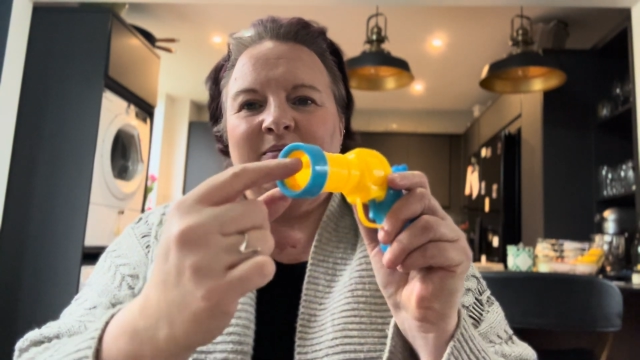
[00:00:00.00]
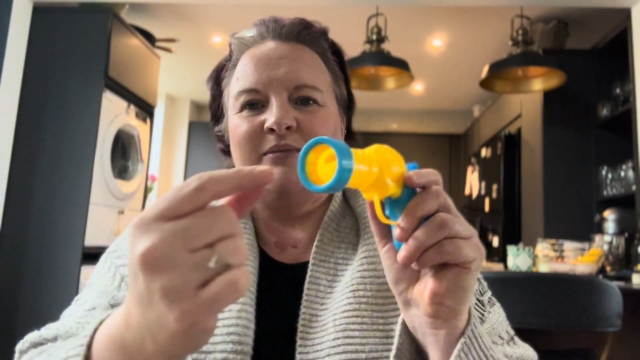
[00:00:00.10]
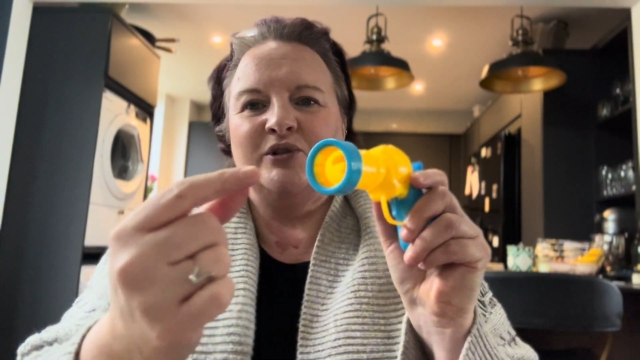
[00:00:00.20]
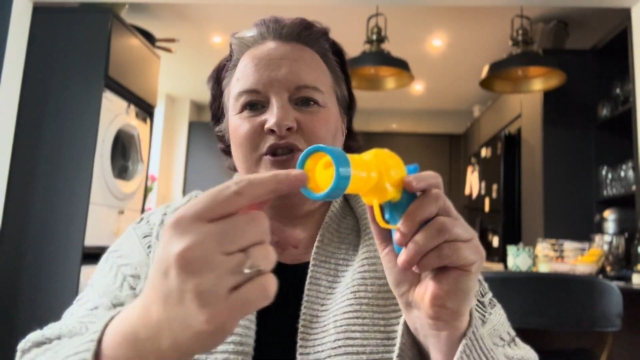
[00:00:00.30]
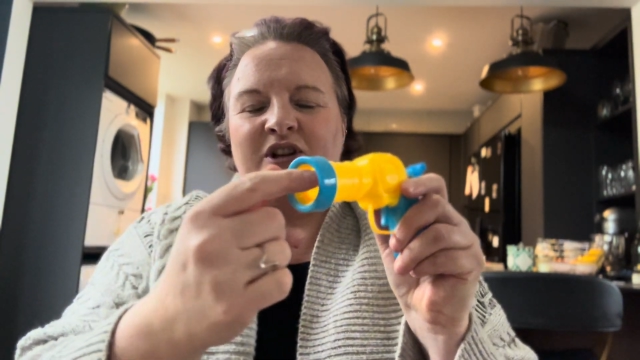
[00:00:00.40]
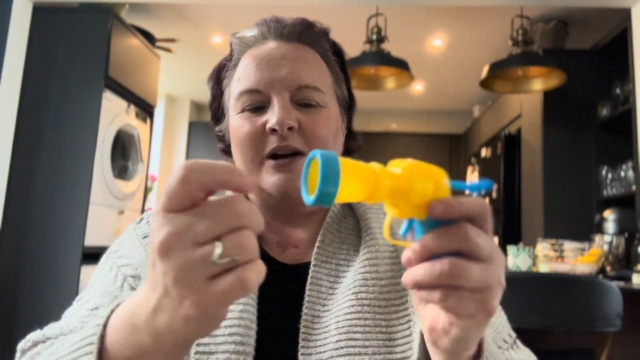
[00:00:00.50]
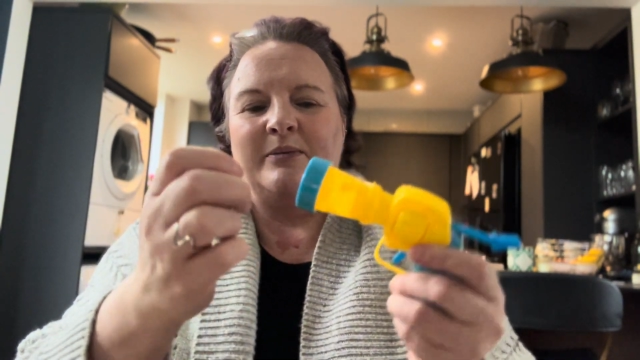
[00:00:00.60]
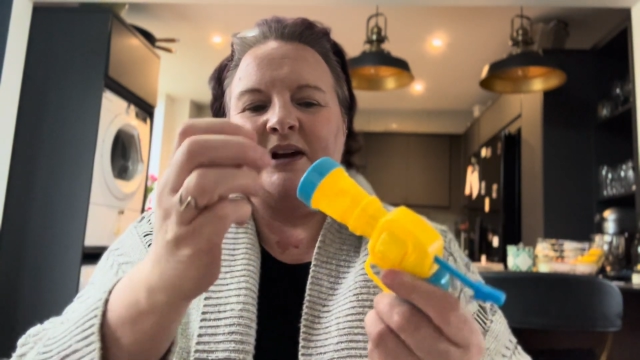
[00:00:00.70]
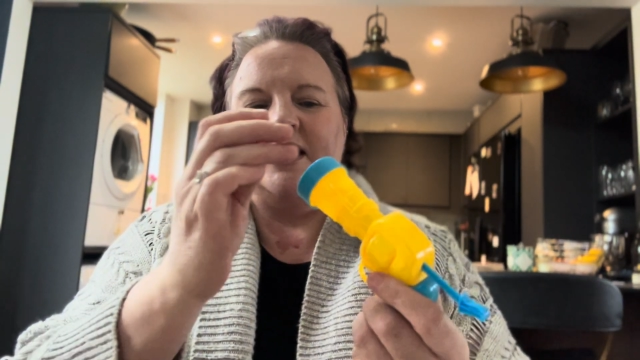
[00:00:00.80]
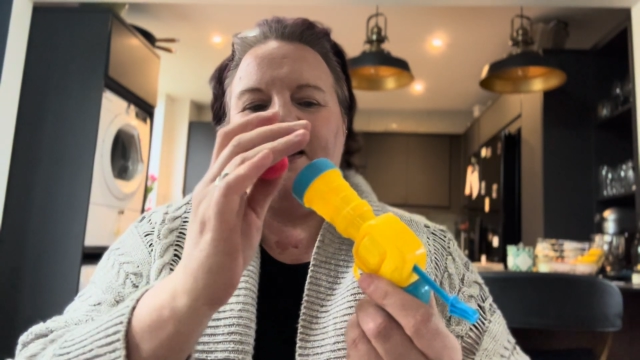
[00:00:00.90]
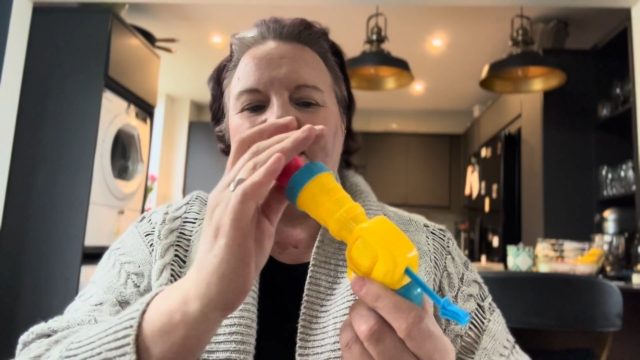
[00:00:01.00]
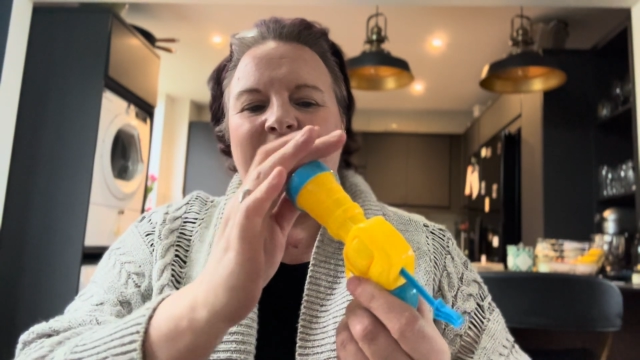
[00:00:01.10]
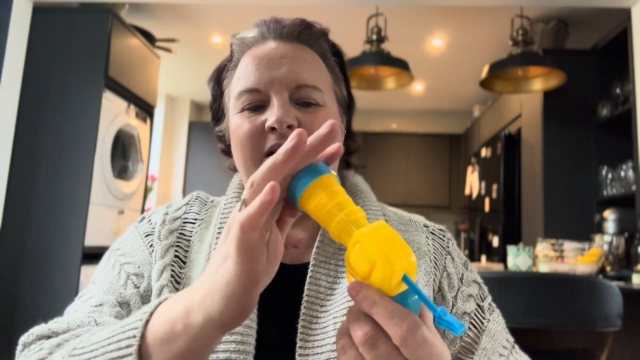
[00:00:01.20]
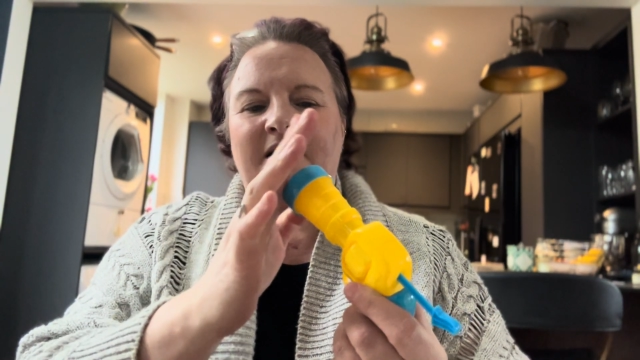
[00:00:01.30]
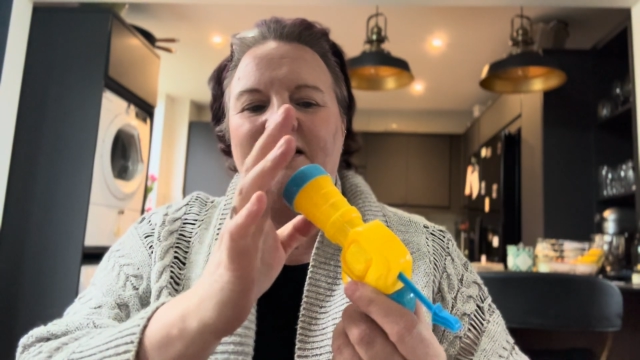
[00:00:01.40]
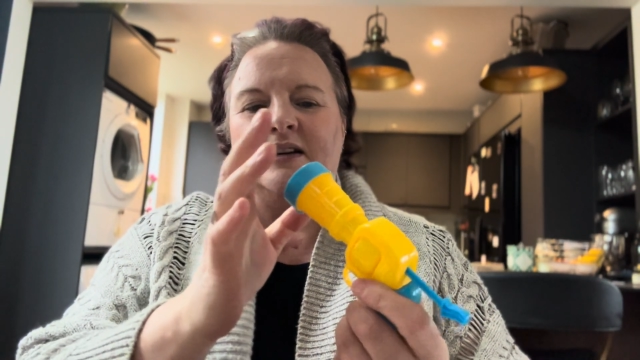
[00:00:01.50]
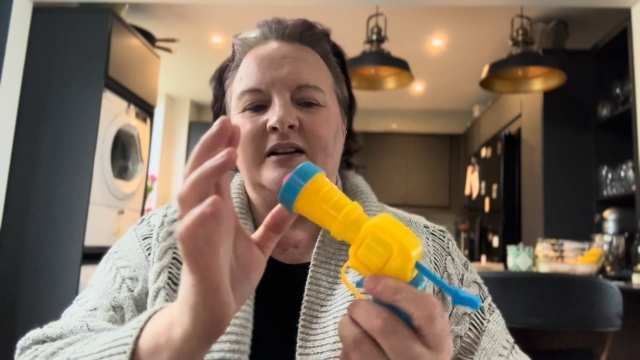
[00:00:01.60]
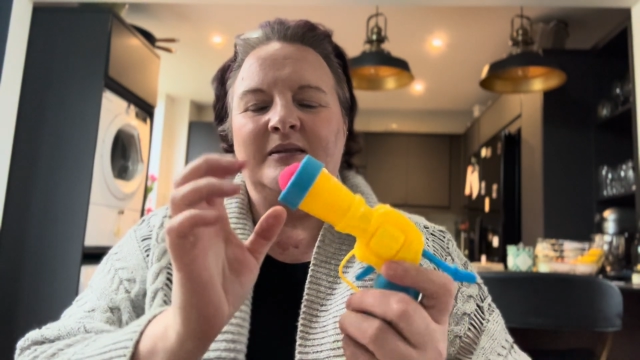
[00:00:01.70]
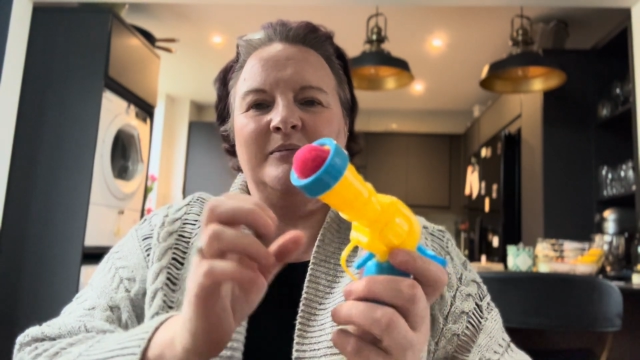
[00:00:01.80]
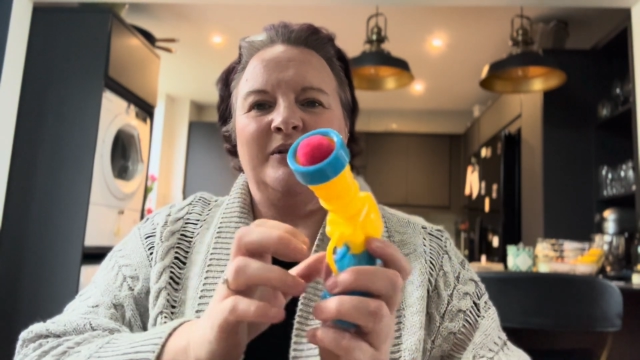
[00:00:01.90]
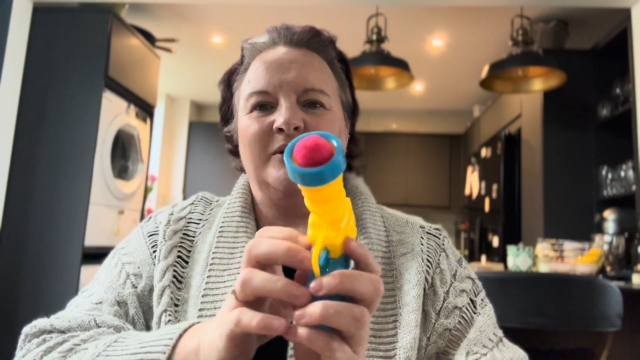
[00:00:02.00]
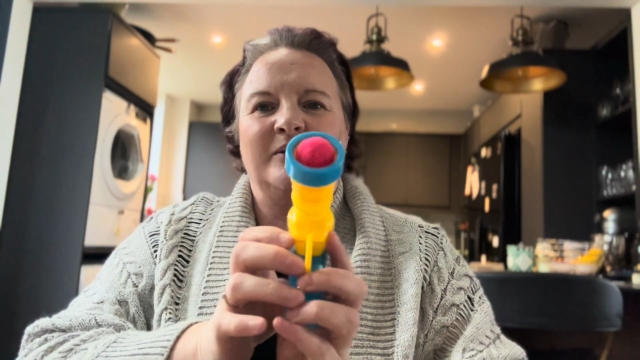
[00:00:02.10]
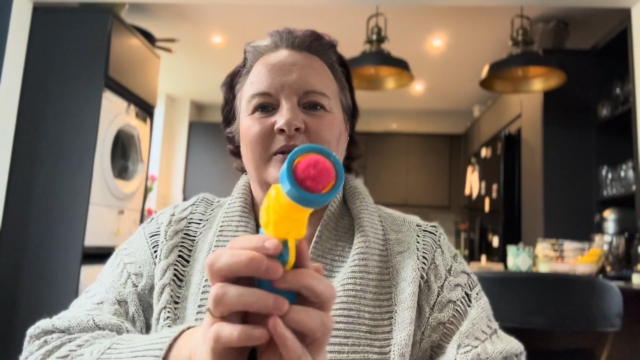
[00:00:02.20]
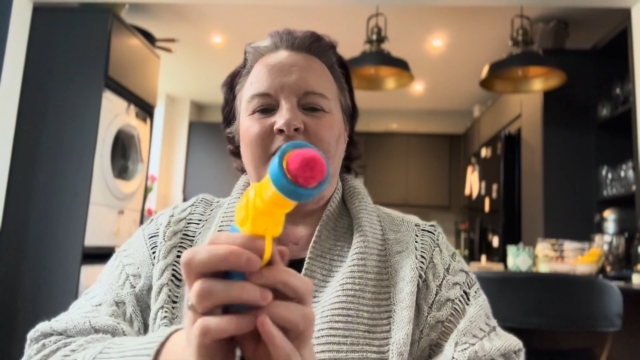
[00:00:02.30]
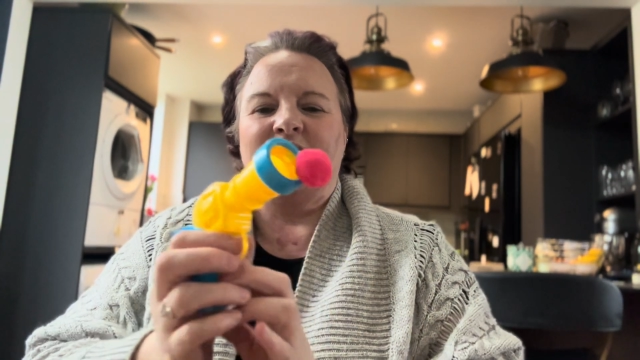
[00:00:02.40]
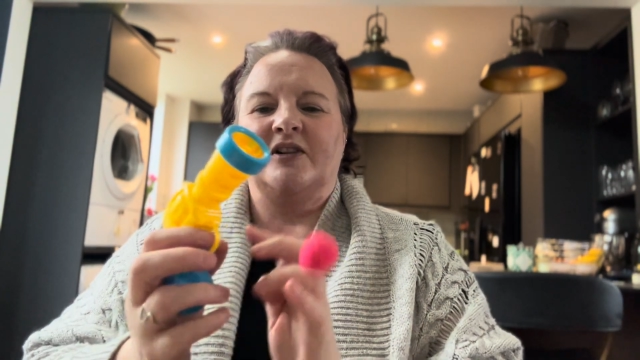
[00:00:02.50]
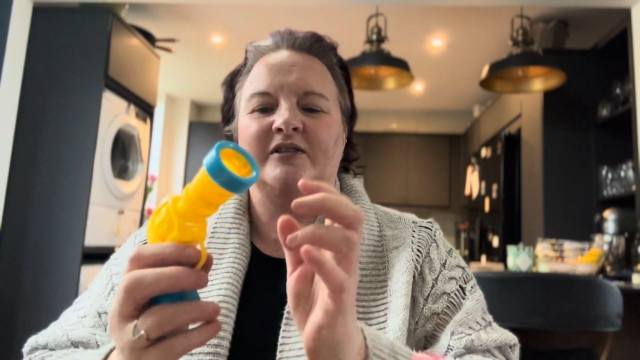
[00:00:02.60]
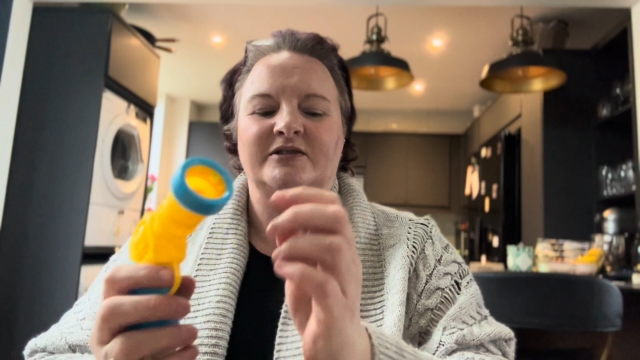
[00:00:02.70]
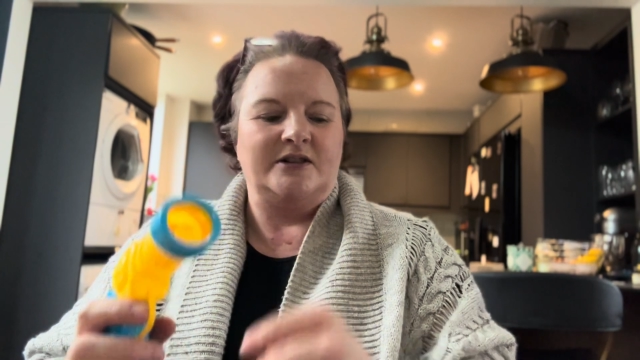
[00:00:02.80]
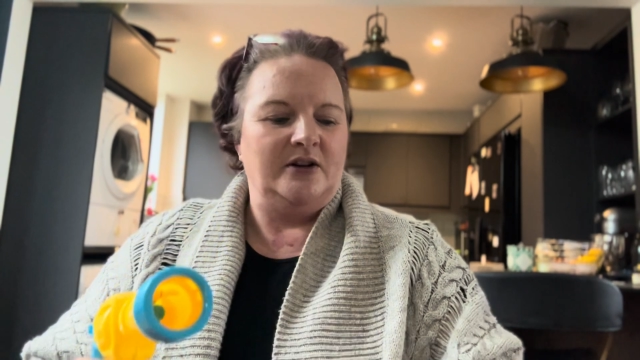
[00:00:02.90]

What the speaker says: Push that bit in. Put one of those.